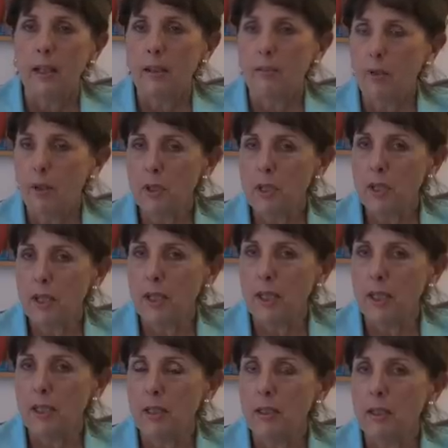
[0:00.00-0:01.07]

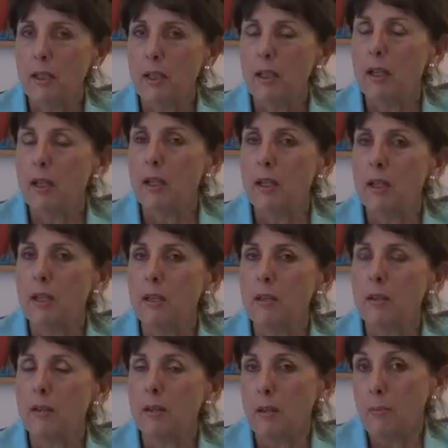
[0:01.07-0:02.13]
Unfortunately,
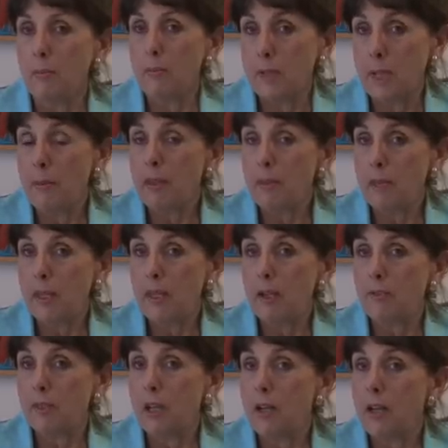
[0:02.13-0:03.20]
some of the men that
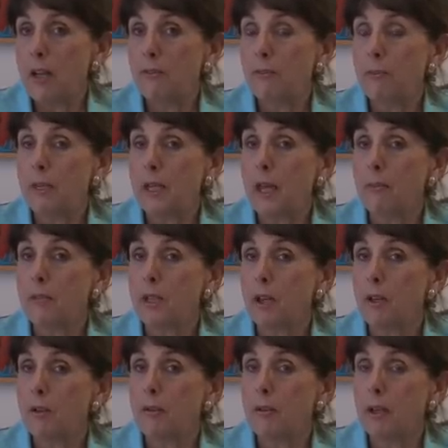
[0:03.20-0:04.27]
I've known have become
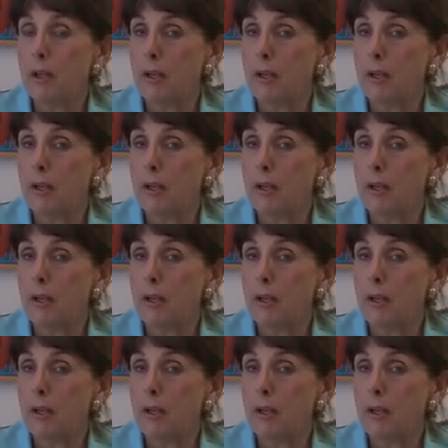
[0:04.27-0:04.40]
so